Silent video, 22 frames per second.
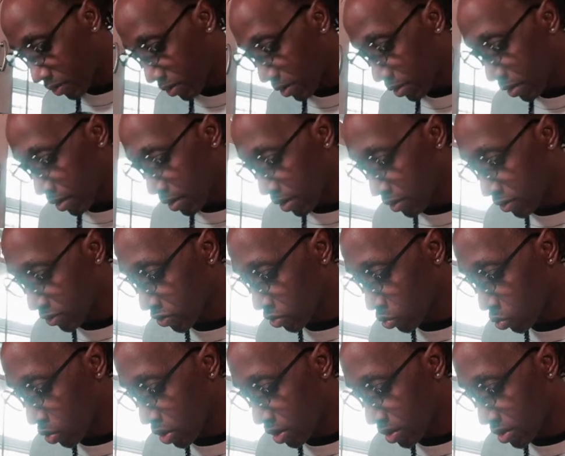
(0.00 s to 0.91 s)
out the
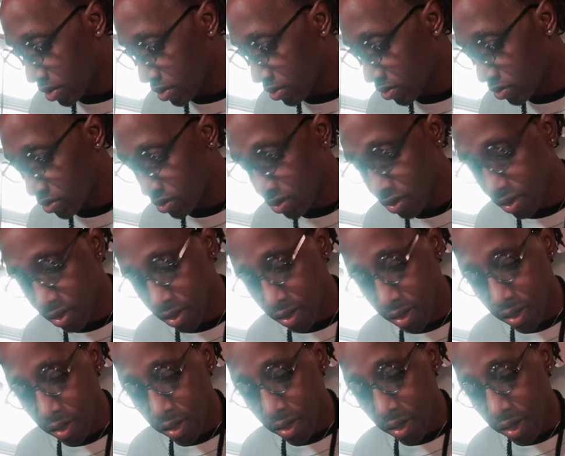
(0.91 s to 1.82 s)
sweetness.
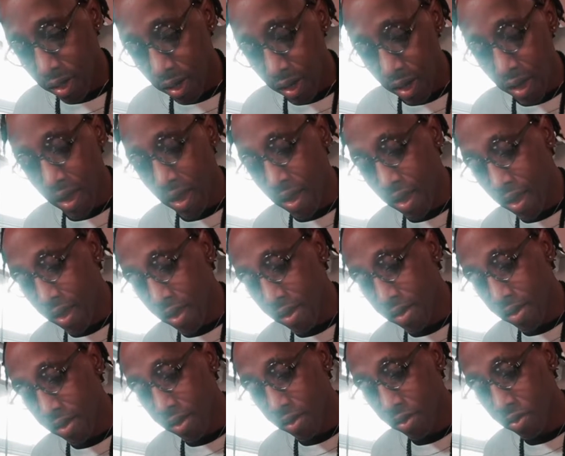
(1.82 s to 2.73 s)

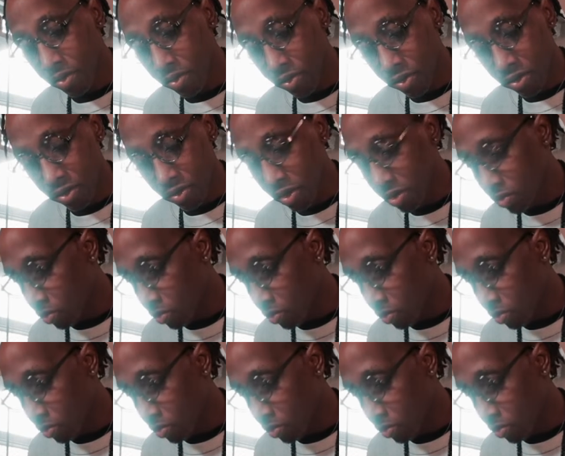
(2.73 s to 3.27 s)
And this